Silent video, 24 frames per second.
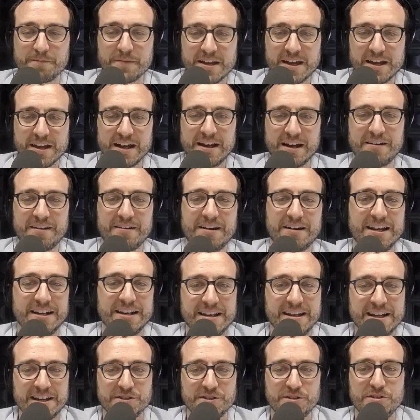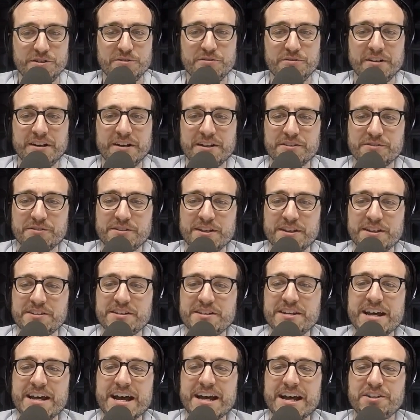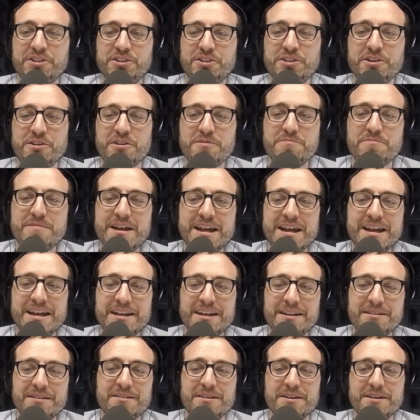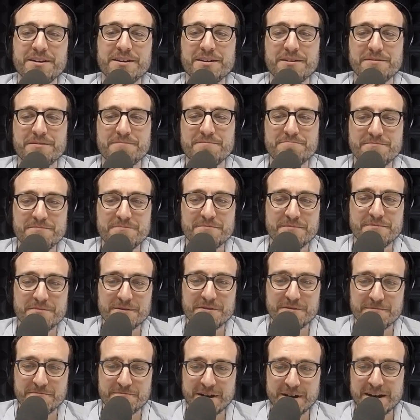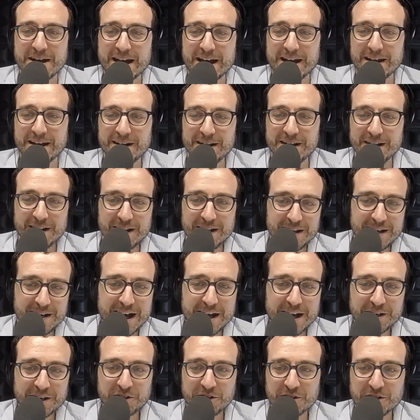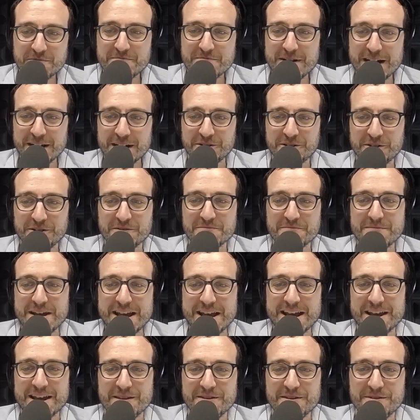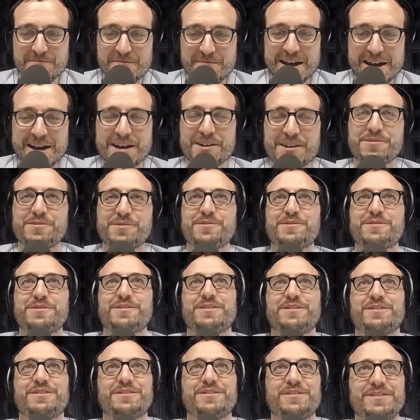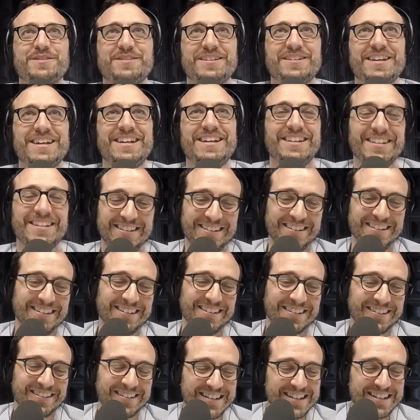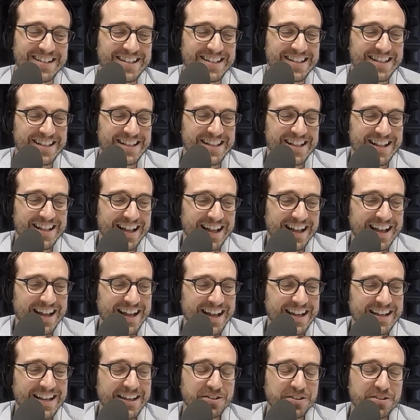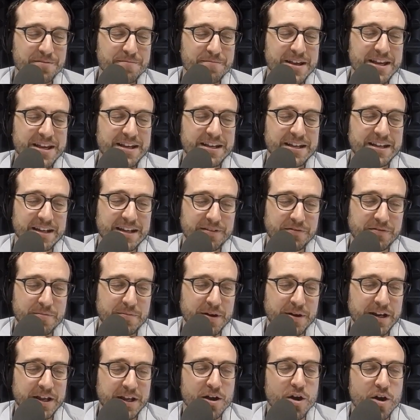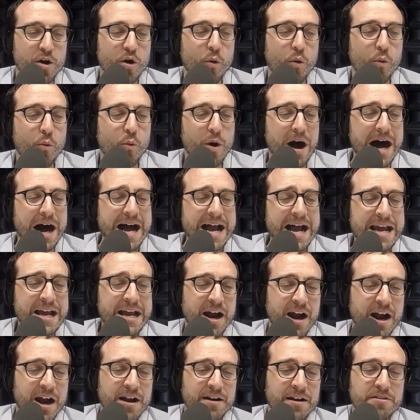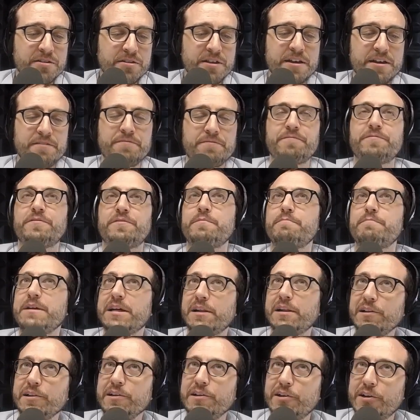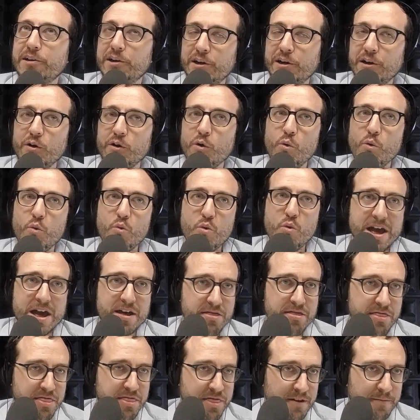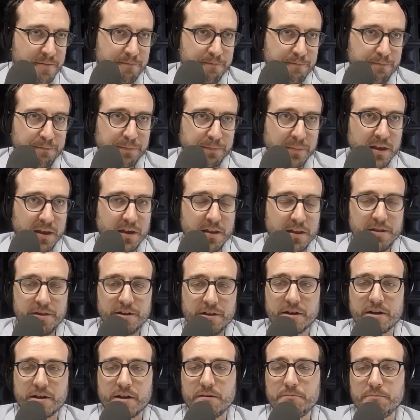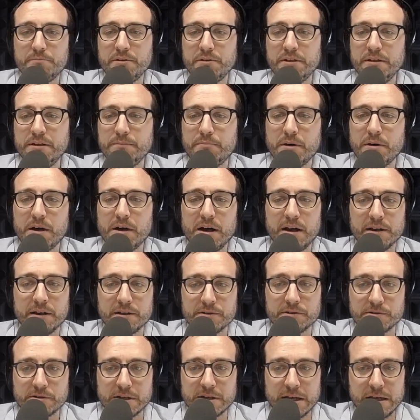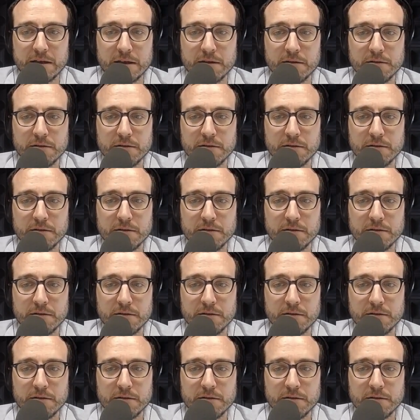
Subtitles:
All right. Yes, Dudonel says, Nacho Man, Nacho Macho Man, the best. There you go. Intermediate, everybody. Why aren't they familiar with the company policy?